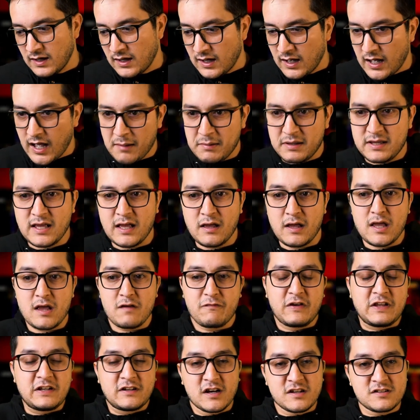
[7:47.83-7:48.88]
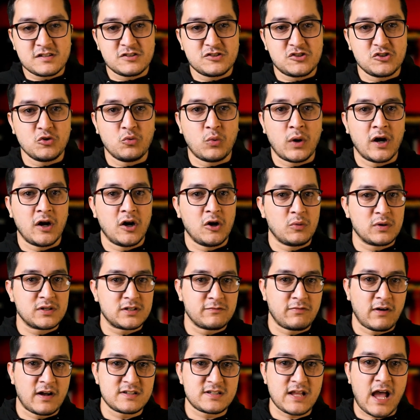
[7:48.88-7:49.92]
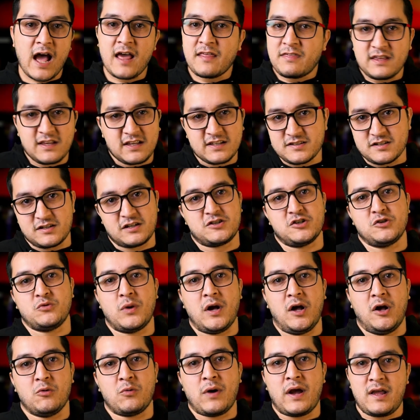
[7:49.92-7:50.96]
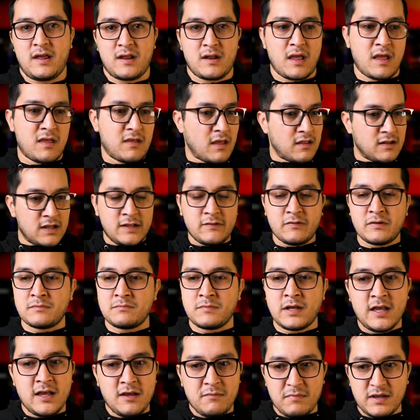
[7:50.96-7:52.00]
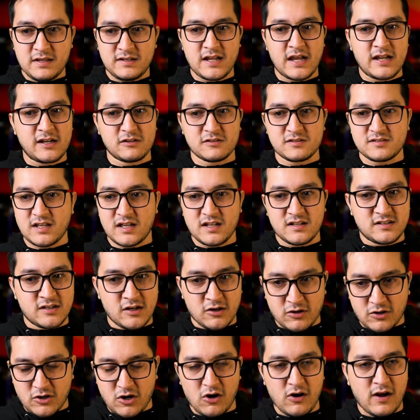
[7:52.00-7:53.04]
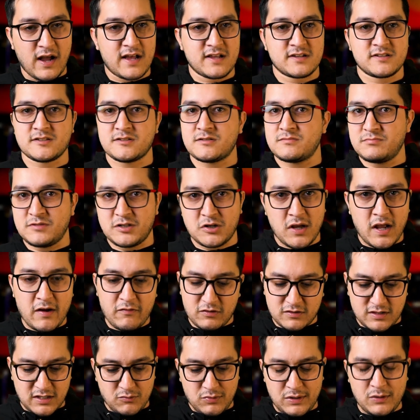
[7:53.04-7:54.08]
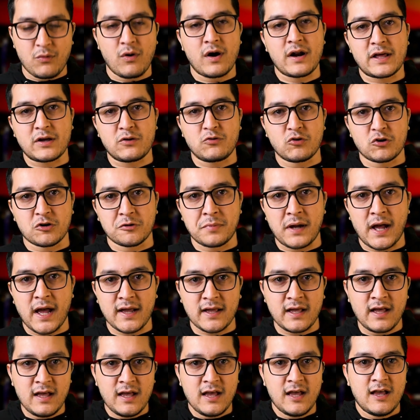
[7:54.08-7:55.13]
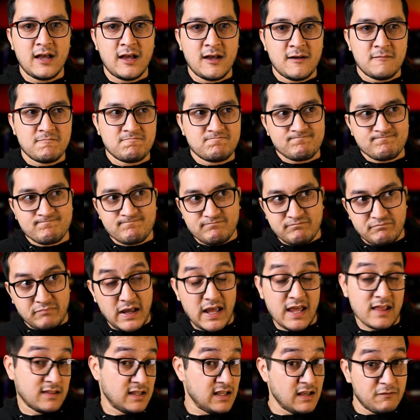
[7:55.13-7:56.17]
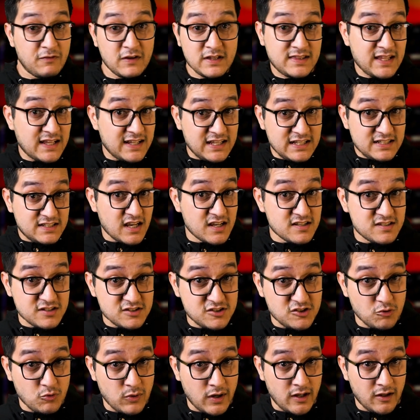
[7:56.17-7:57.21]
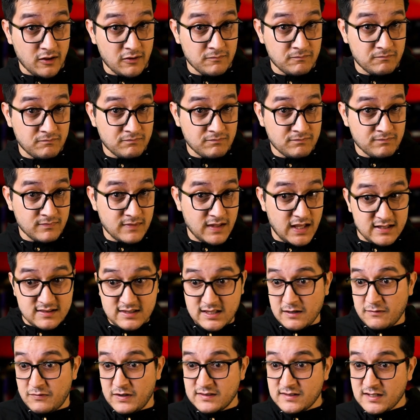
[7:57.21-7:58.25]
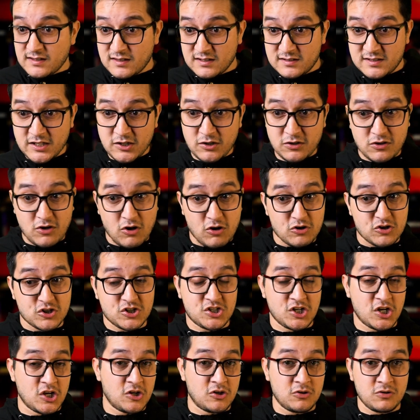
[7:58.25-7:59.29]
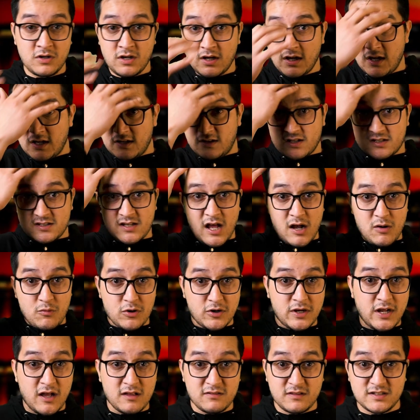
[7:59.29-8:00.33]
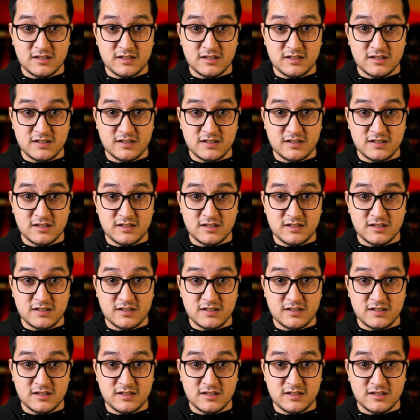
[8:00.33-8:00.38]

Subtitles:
I mean, if he doesn't do well with Devontae, I think he's going to do well, right? And even McDaniel said Derek Carr has, you know, everything we want at quarterback. In the event that he doesn't do well, in the event that the Derek Carr show does not work out, the